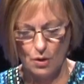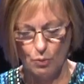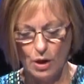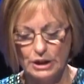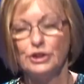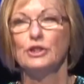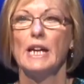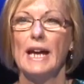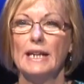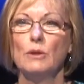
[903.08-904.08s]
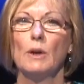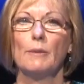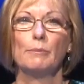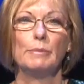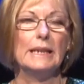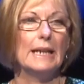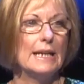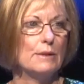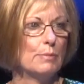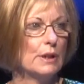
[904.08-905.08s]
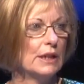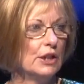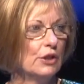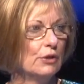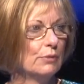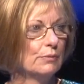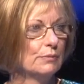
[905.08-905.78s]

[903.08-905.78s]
why should anyone be led by you?